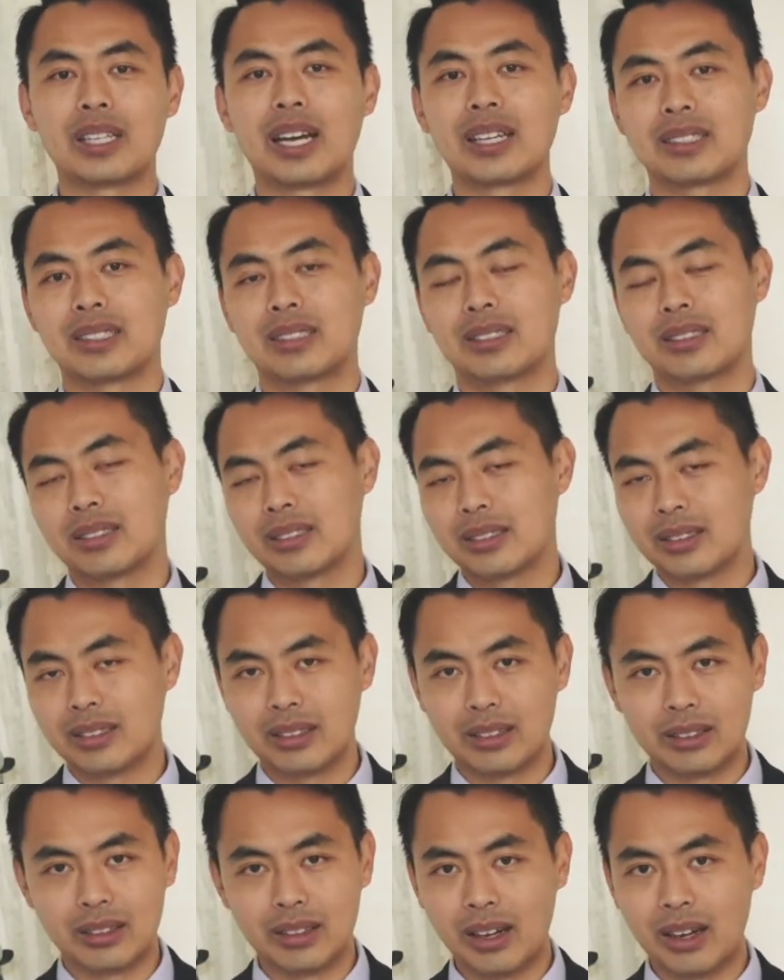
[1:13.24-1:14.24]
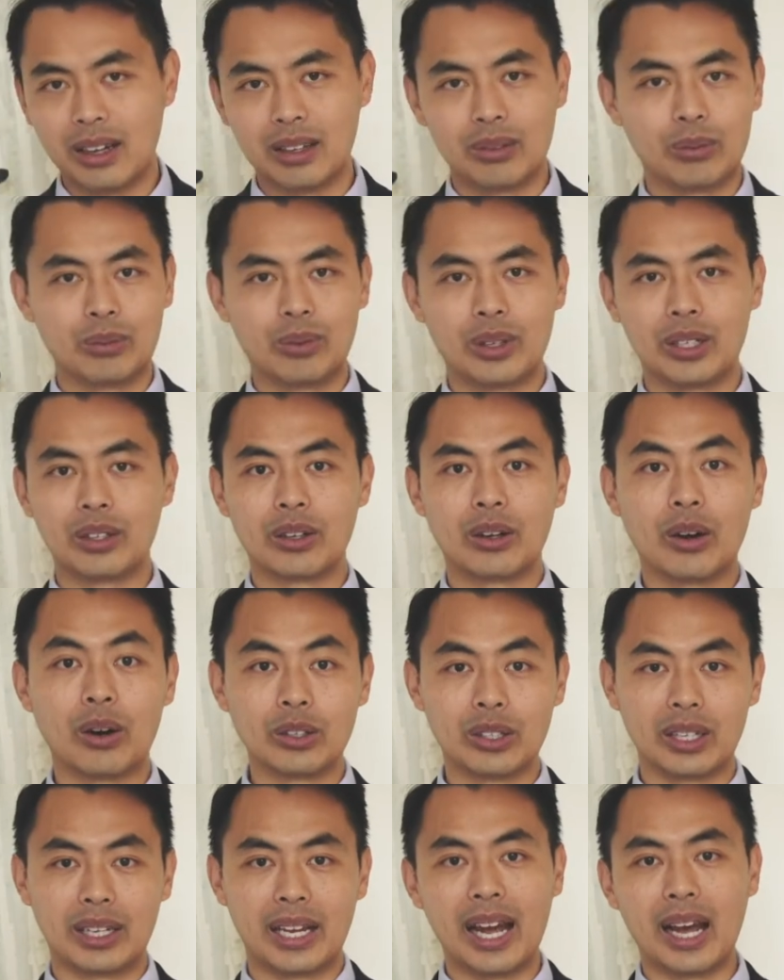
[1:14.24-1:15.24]
that's not what you're
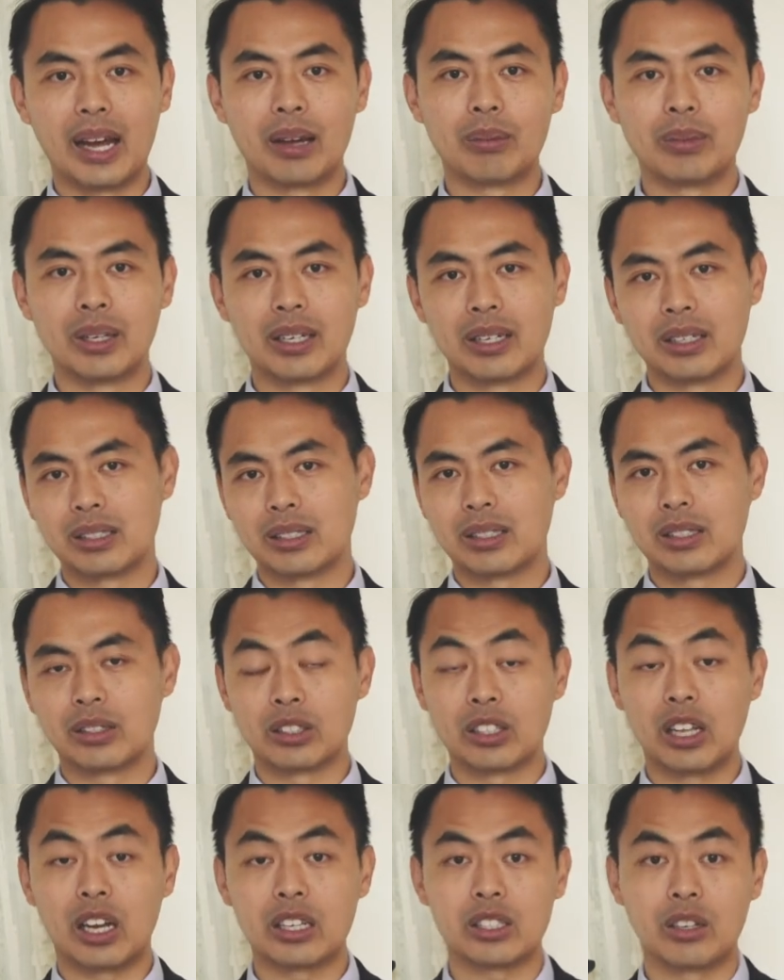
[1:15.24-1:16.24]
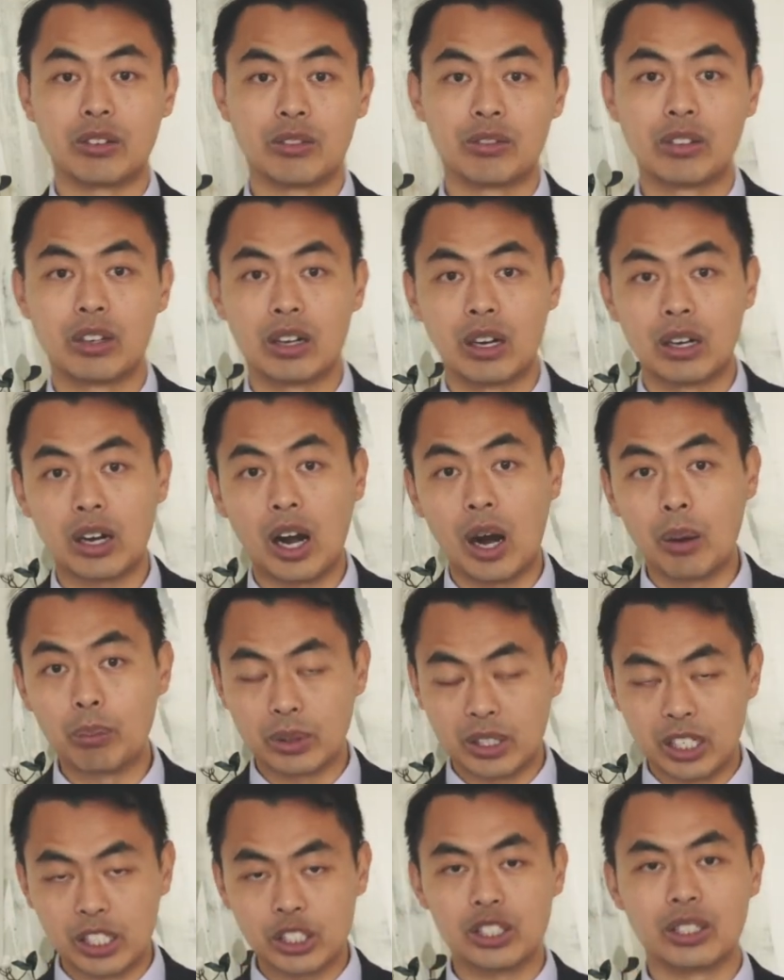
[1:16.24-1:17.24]
going to get because there's lots of
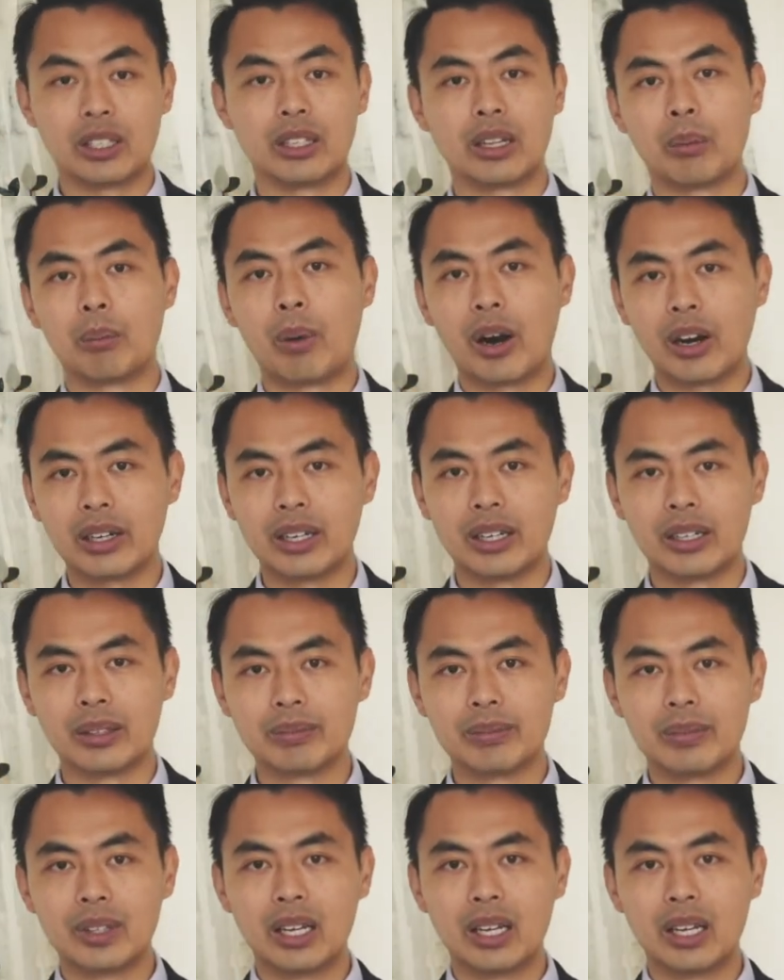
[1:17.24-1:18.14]
competition in the market.